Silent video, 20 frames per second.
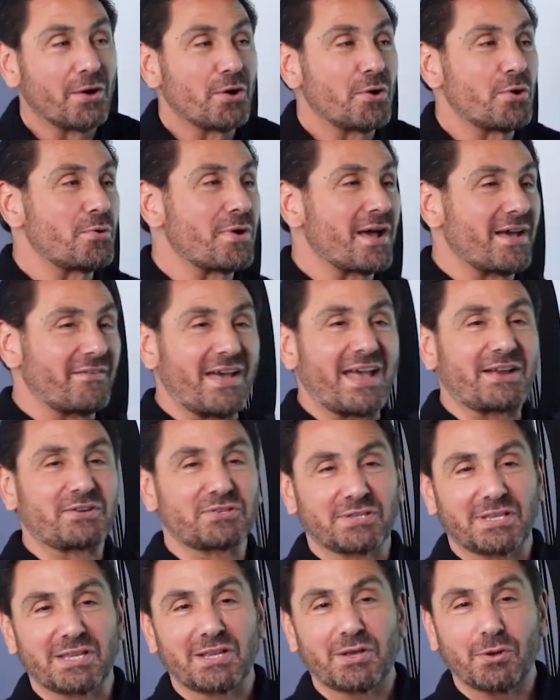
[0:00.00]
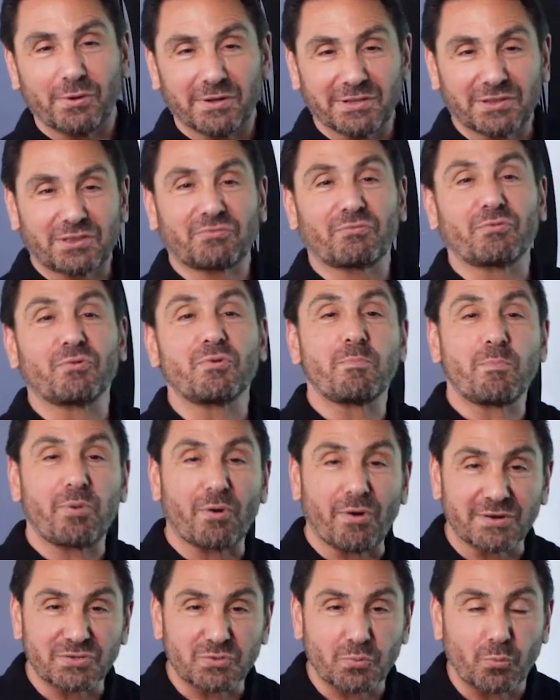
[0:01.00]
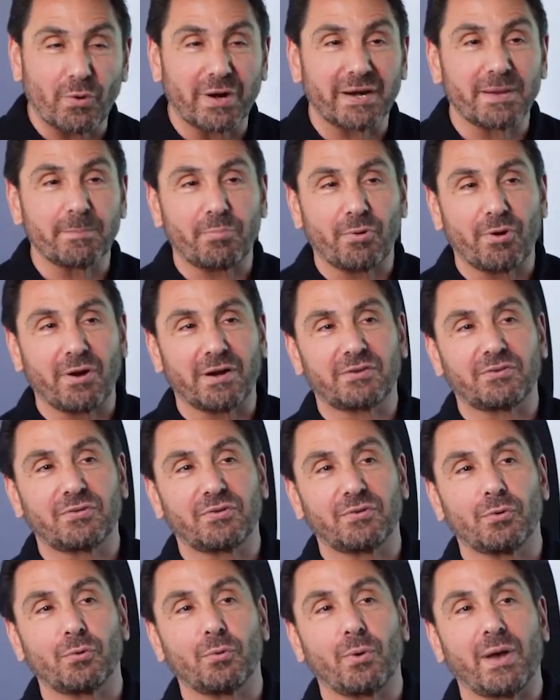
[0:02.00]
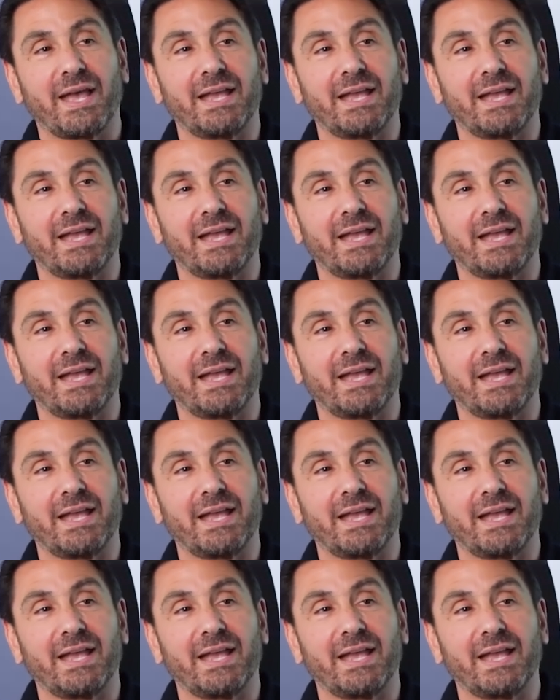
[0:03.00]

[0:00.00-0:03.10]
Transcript: who have actually gone through parts 1 and part 2,